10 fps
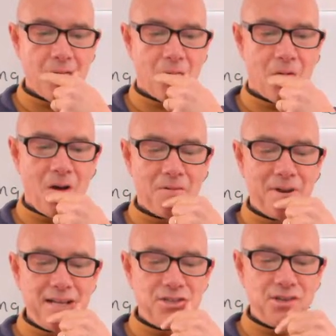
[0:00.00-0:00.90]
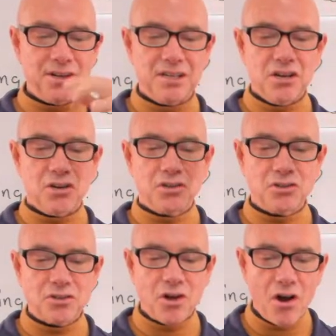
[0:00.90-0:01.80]
Oh, Rachel,
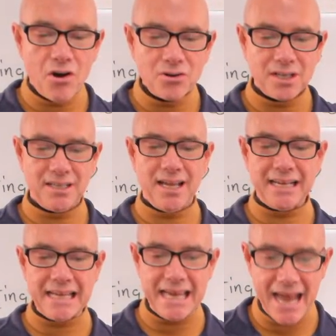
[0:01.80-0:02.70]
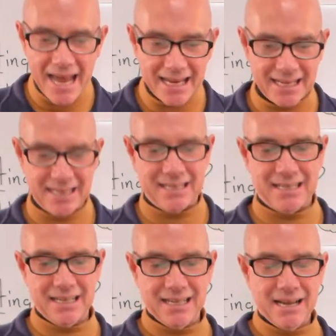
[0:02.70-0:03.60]
coconut
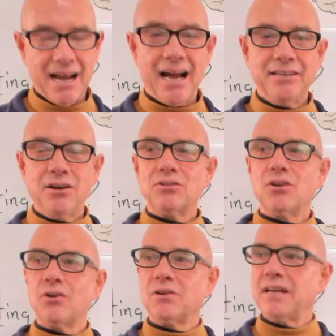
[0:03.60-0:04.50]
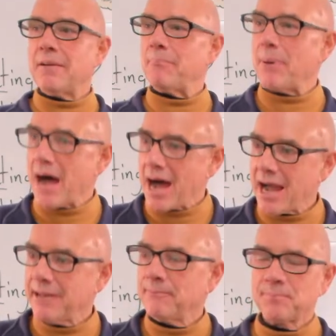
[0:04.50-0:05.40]
cake. I know coconut
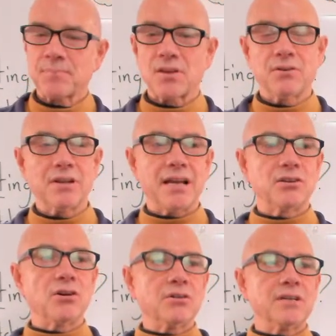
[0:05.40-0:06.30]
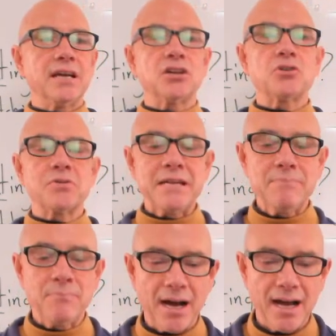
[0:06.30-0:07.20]
pie or like coconut
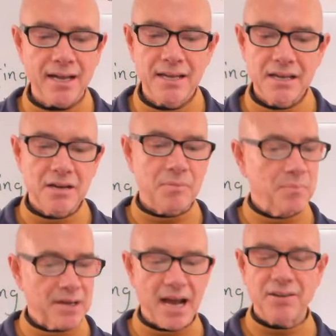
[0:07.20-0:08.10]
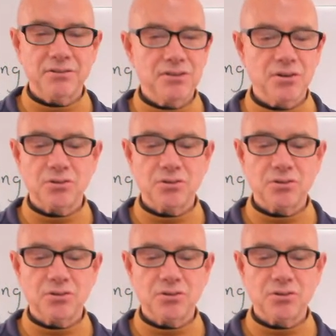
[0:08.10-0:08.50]
cream pie, but I don't know